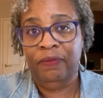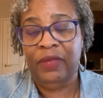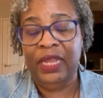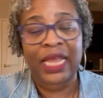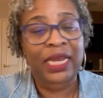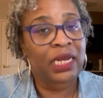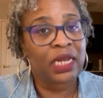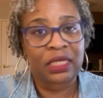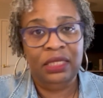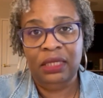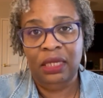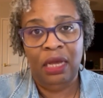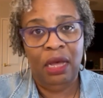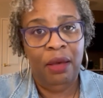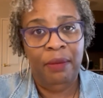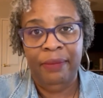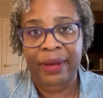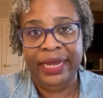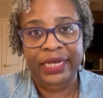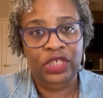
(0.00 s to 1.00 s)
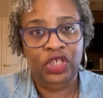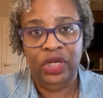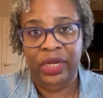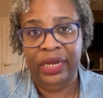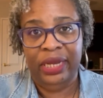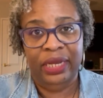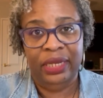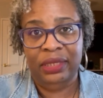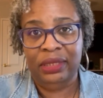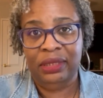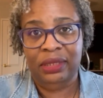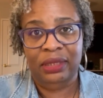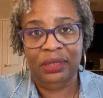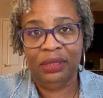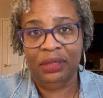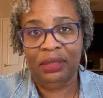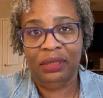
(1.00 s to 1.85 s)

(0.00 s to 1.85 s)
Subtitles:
It doesn't come by chance.